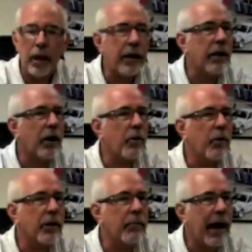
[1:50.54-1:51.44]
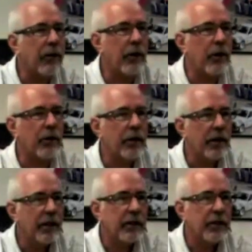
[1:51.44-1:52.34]
had an accounting background,
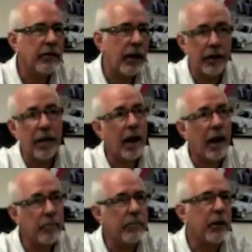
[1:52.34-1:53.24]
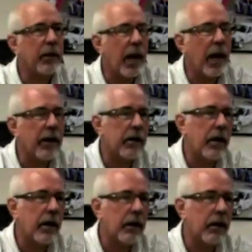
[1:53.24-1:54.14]
and they helped me put together